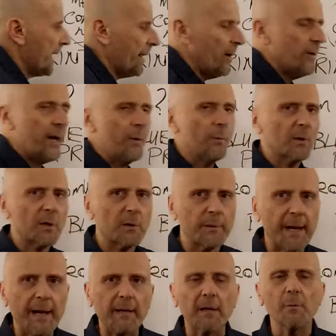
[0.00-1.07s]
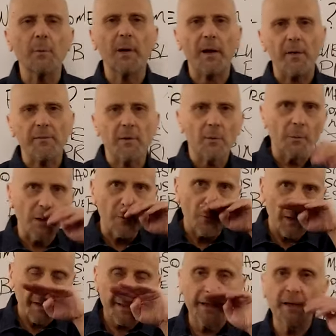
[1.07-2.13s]
saying, okay, we're creating whatever. We're
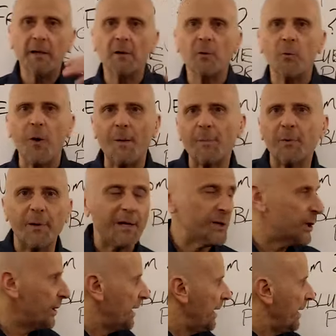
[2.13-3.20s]
working in cooperation